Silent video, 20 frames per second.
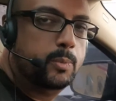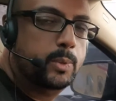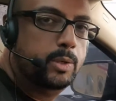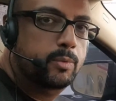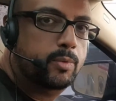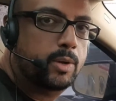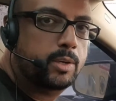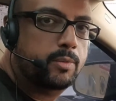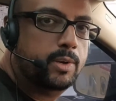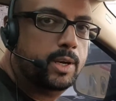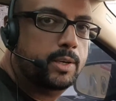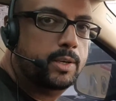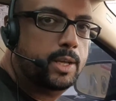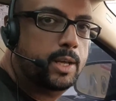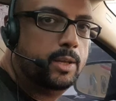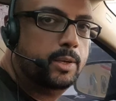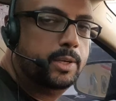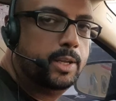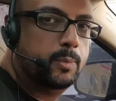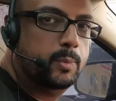we run around
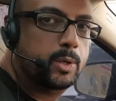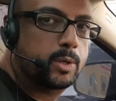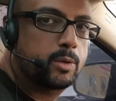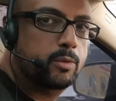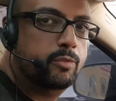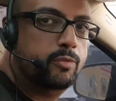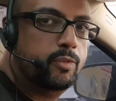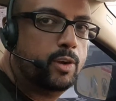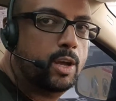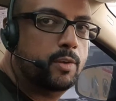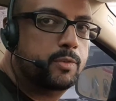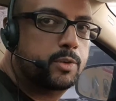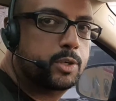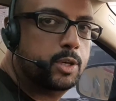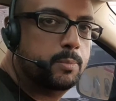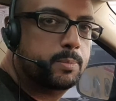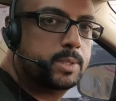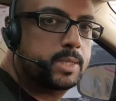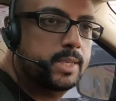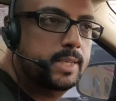our network of 5
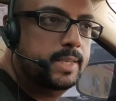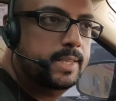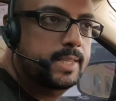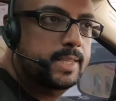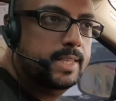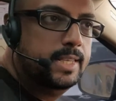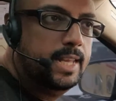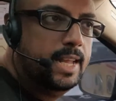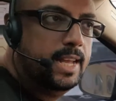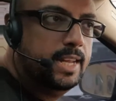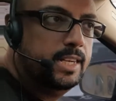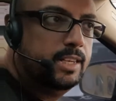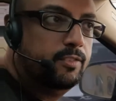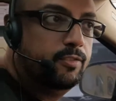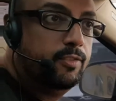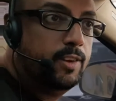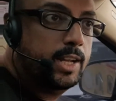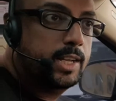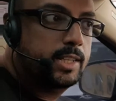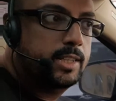shops, and in
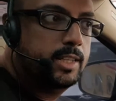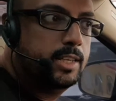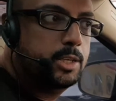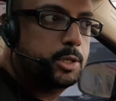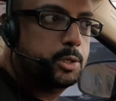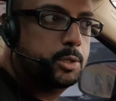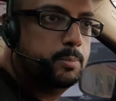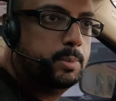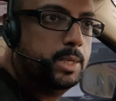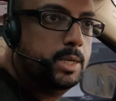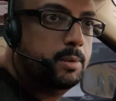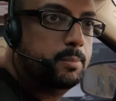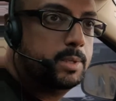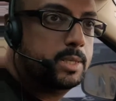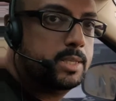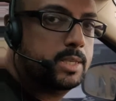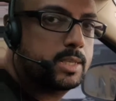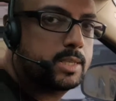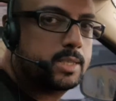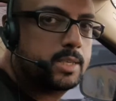fact there should be number
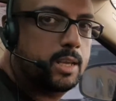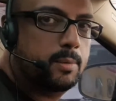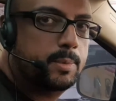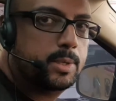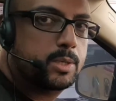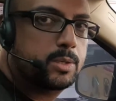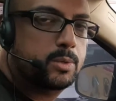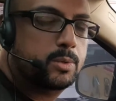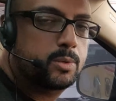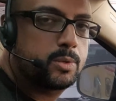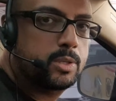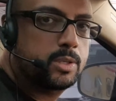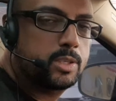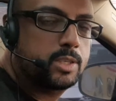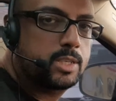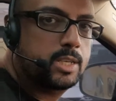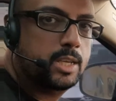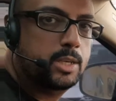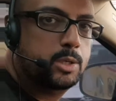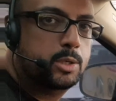6 coming soon, so
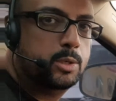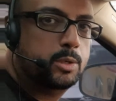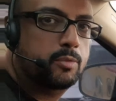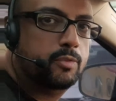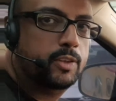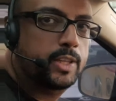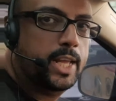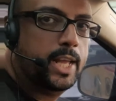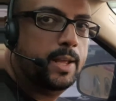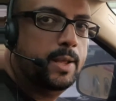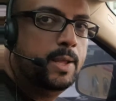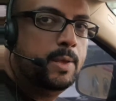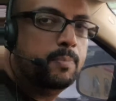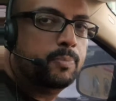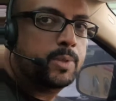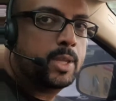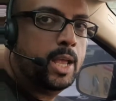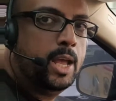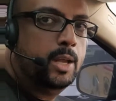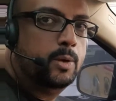stay tuned for that,
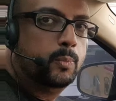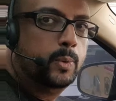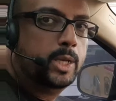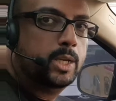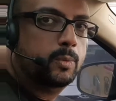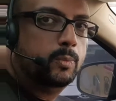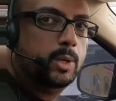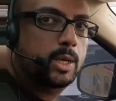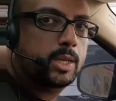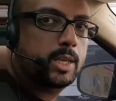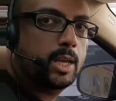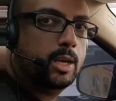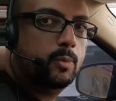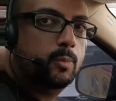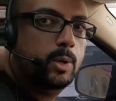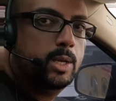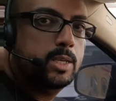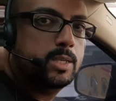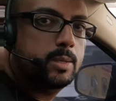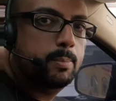and we can work out
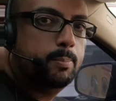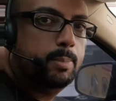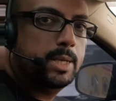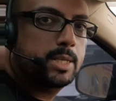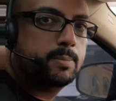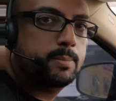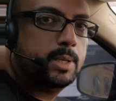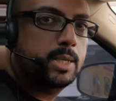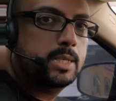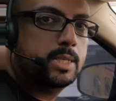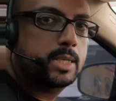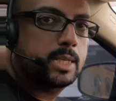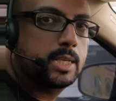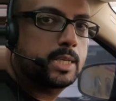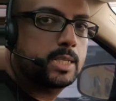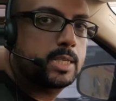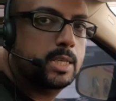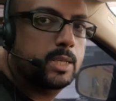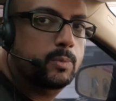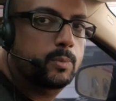where's the best place to
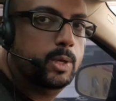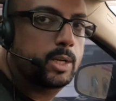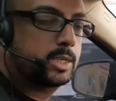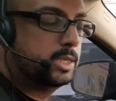get certain work